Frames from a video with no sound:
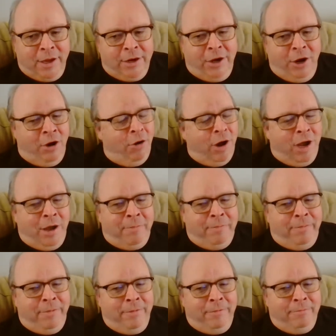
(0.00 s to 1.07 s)

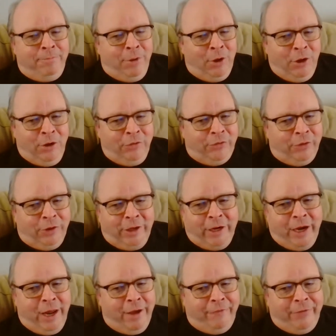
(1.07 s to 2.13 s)
No, Bolo's silly
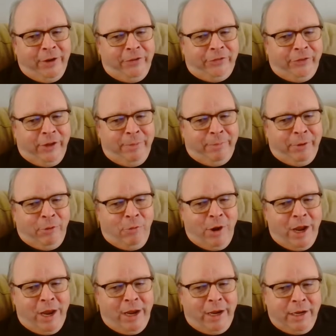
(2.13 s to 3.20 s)
deaf. He's sleeping
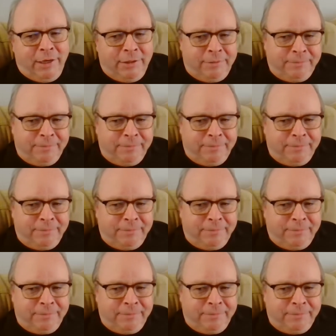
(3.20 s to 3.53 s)
away.